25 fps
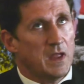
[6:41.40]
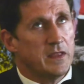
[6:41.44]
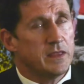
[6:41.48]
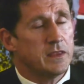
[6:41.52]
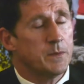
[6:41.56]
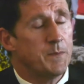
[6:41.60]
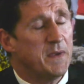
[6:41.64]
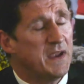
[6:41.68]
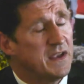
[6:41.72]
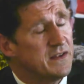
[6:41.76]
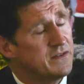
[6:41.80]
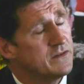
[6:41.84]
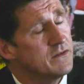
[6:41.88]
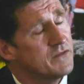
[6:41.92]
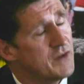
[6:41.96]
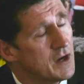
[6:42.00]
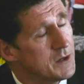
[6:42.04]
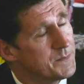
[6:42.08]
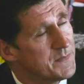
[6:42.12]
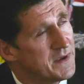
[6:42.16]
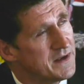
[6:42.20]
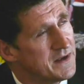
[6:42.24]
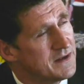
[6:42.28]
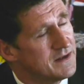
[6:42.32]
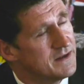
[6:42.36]
The biggest
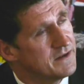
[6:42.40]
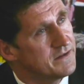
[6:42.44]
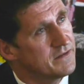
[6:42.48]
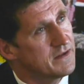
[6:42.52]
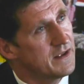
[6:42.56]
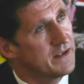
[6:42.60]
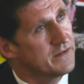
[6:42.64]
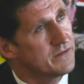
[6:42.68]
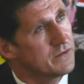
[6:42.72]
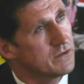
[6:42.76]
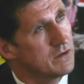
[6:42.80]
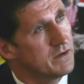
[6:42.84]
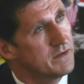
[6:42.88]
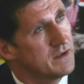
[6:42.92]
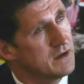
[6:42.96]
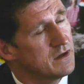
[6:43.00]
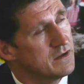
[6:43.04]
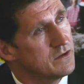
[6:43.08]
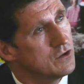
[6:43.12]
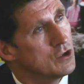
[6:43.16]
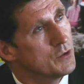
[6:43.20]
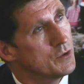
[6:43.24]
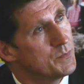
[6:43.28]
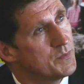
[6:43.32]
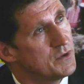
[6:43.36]
environmental disaster, I think, in
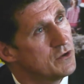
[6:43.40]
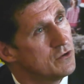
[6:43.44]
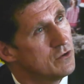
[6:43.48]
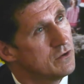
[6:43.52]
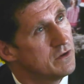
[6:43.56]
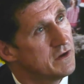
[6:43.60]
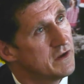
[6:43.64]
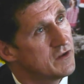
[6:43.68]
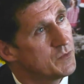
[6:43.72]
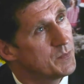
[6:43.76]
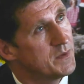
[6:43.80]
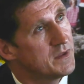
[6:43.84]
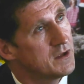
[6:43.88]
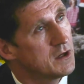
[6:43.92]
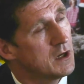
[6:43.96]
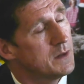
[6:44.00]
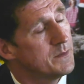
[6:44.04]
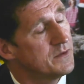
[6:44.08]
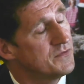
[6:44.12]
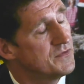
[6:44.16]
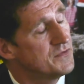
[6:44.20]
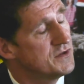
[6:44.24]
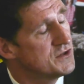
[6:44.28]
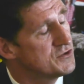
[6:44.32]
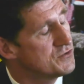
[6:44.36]
the European Union has been the
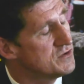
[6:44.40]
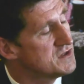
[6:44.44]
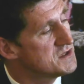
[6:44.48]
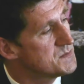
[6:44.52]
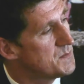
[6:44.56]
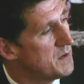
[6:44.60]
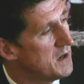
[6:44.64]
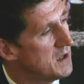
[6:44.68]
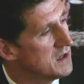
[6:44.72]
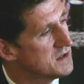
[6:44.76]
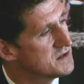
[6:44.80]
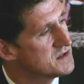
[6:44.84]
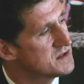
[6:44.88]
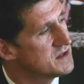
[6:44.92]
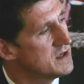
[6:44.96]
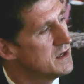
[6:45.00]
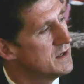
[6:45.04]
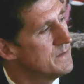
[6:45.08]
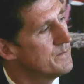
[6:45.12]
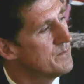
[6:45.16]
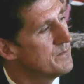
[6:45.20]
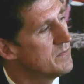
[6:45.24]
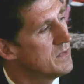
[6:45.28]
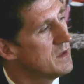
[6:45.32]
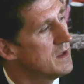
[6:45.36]
common fisheries policy.